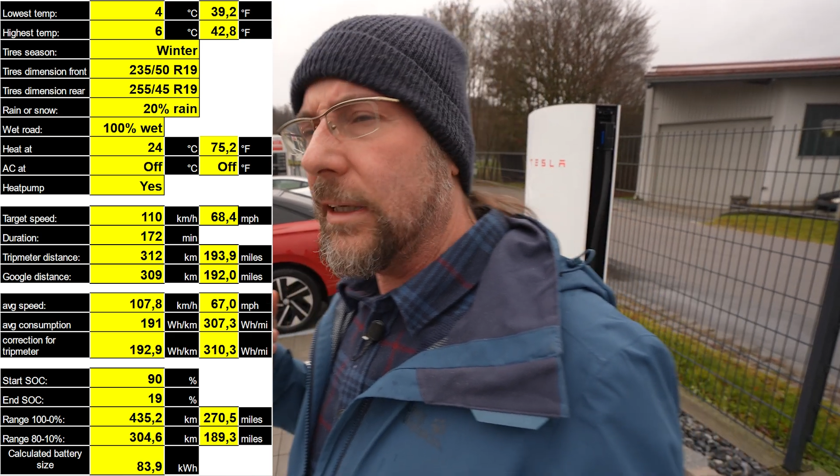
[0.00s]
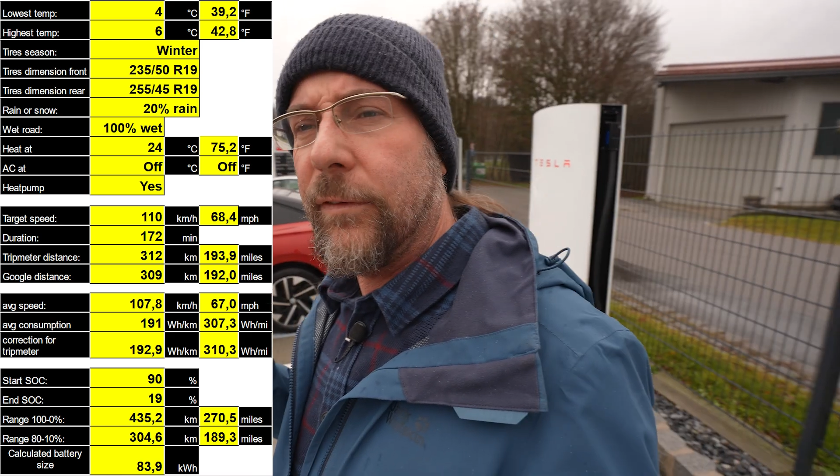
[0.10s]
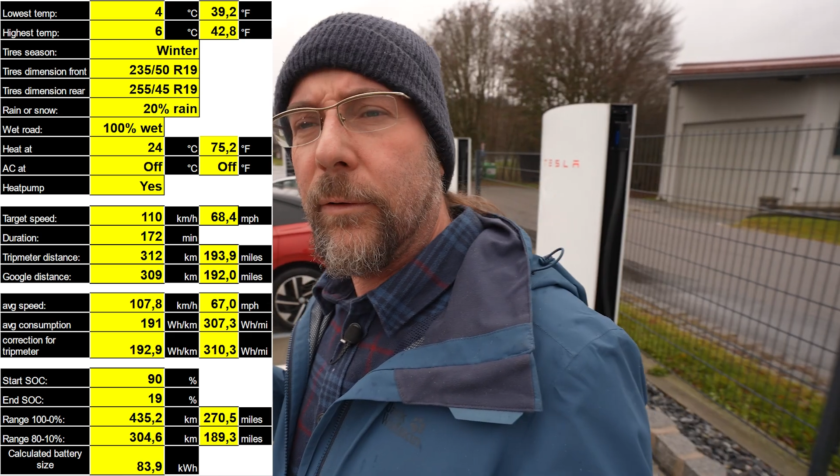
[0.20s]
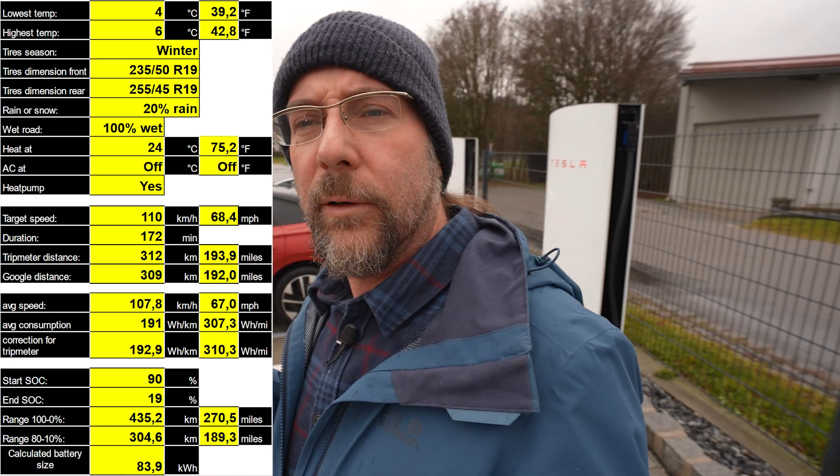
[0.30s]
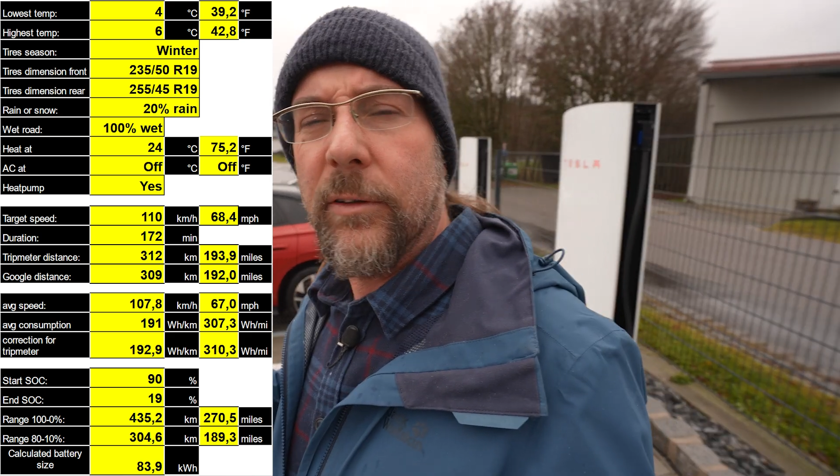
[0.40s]
like
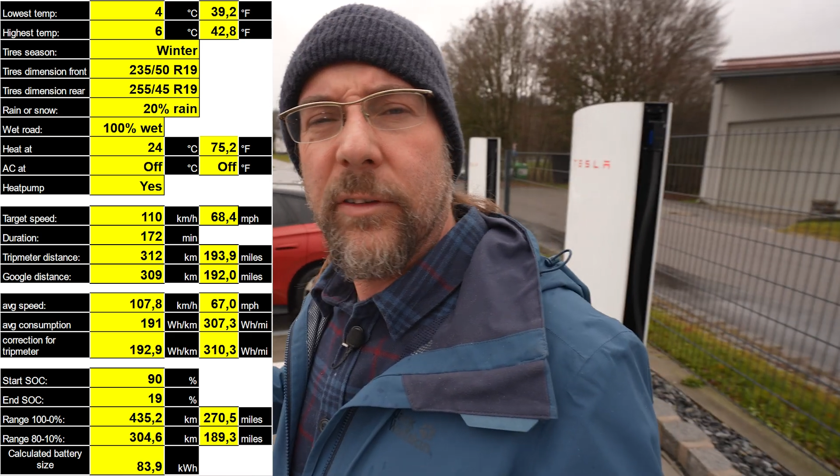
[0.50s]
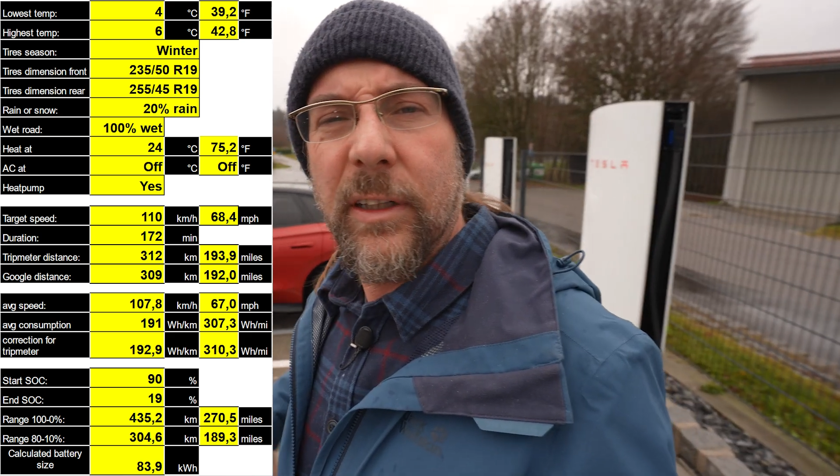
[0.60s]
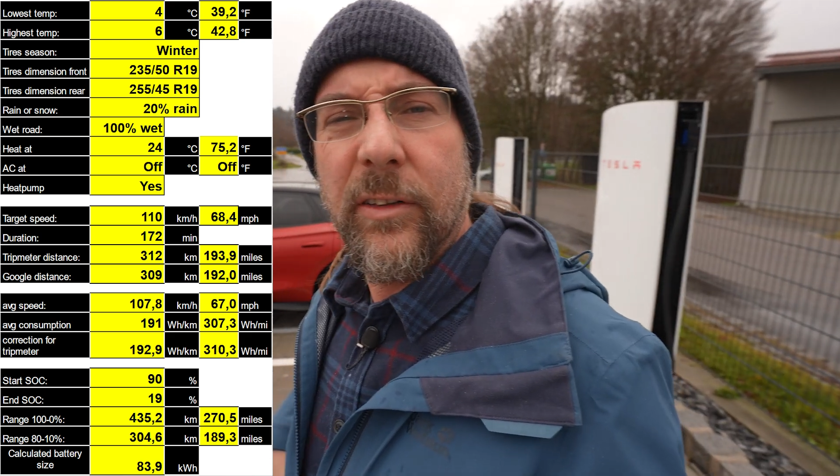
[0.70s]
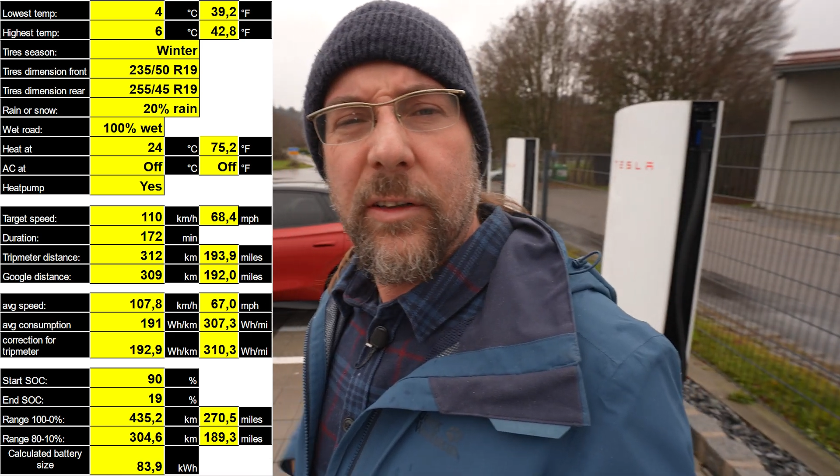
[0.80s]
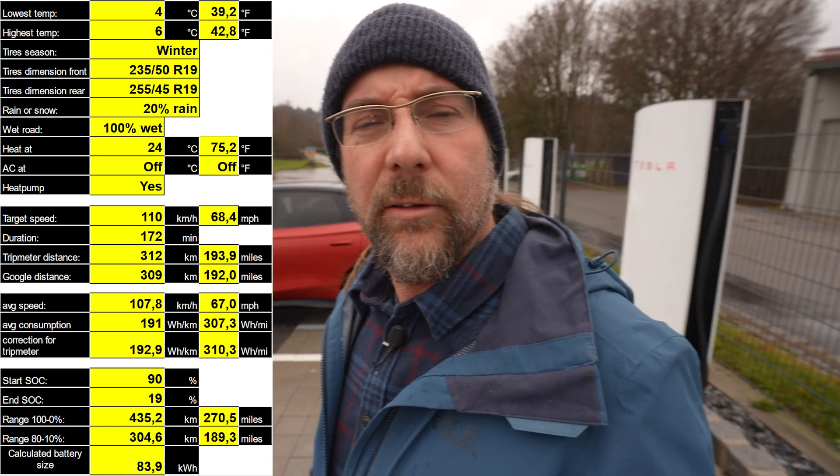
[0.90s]
4 to
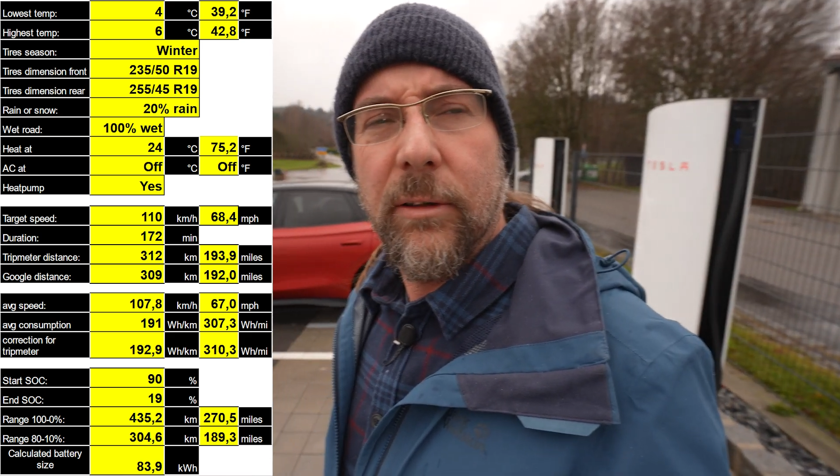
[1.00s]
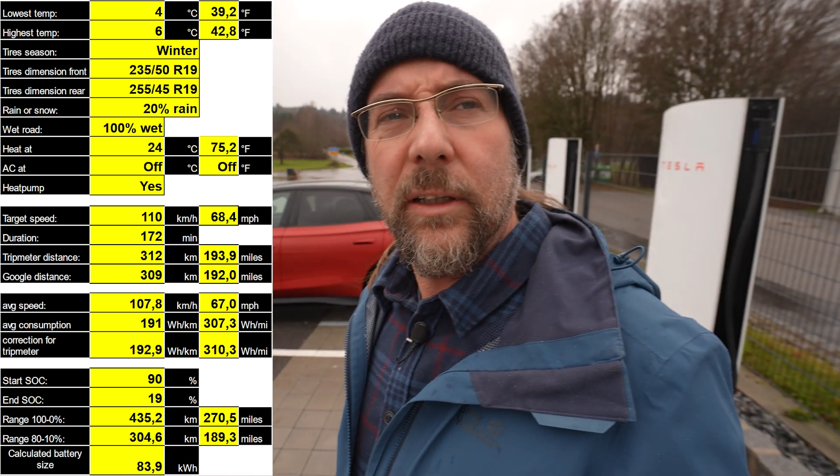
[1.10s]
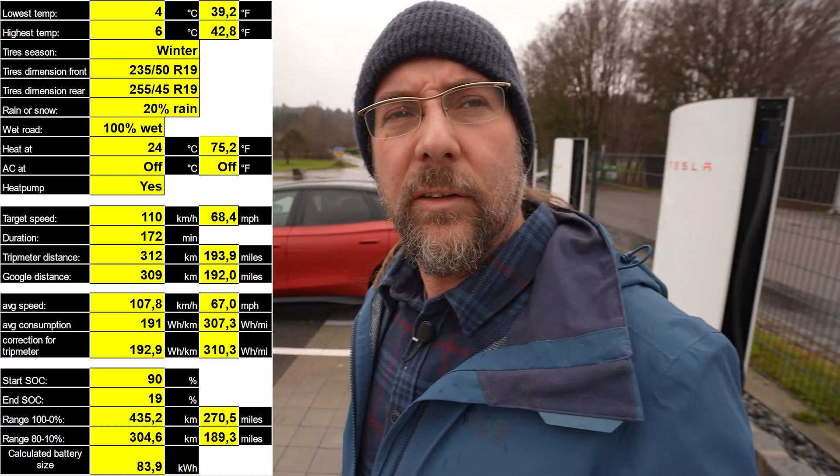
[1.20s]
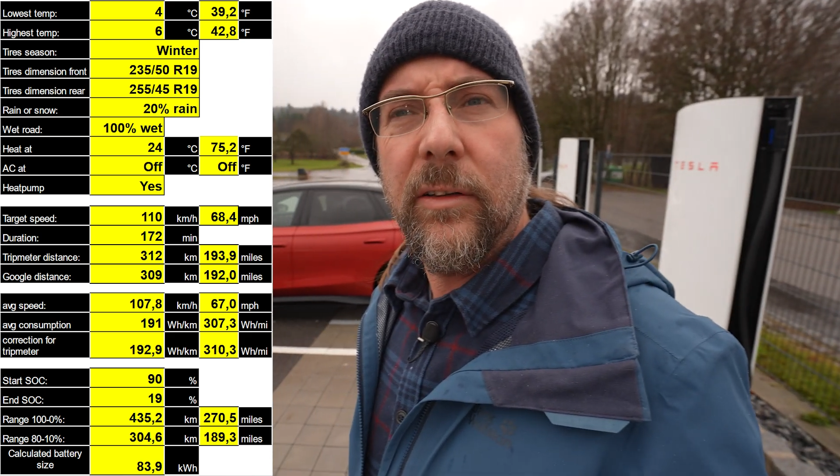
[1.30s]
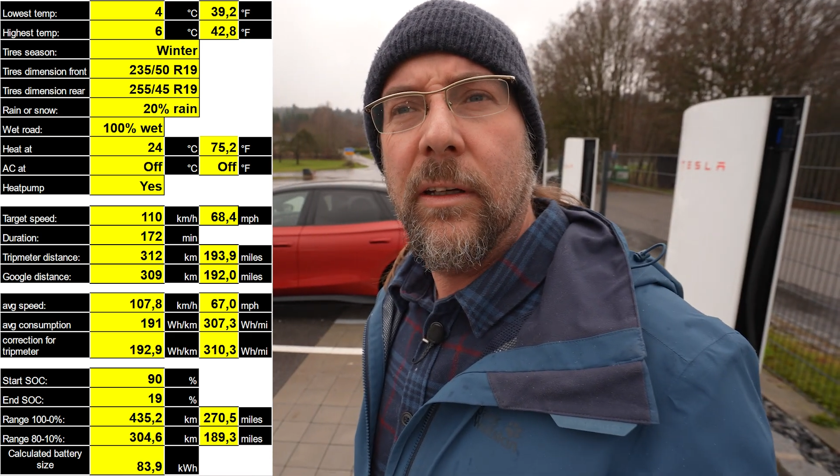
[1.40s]
6
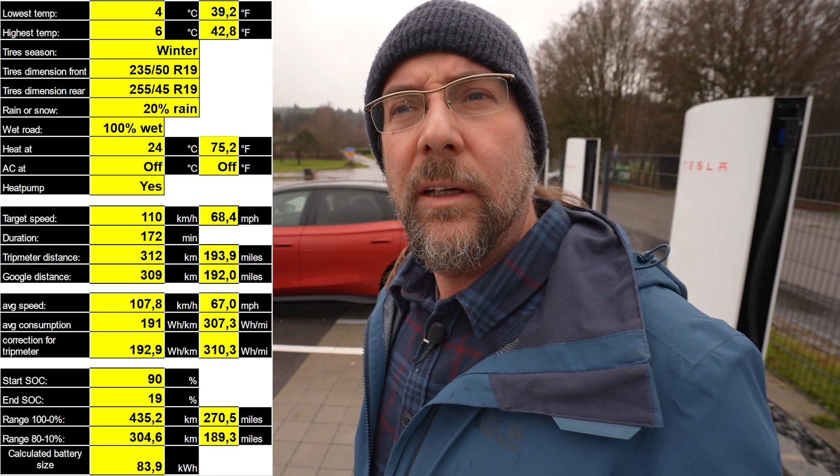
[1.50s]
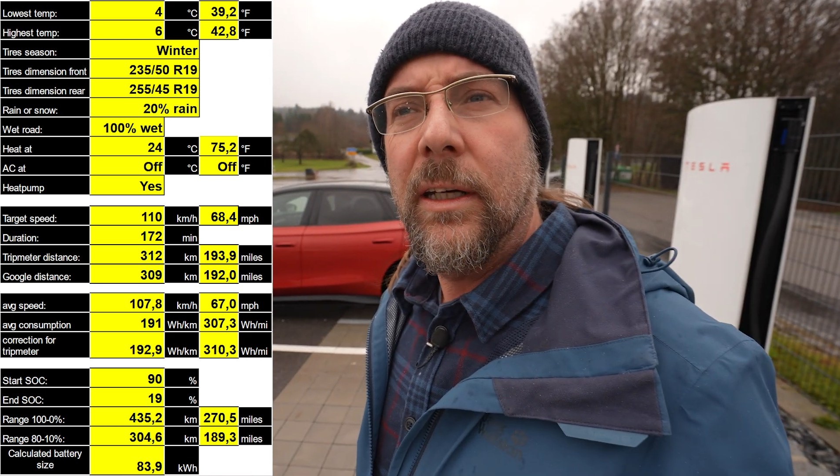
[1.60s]
degrees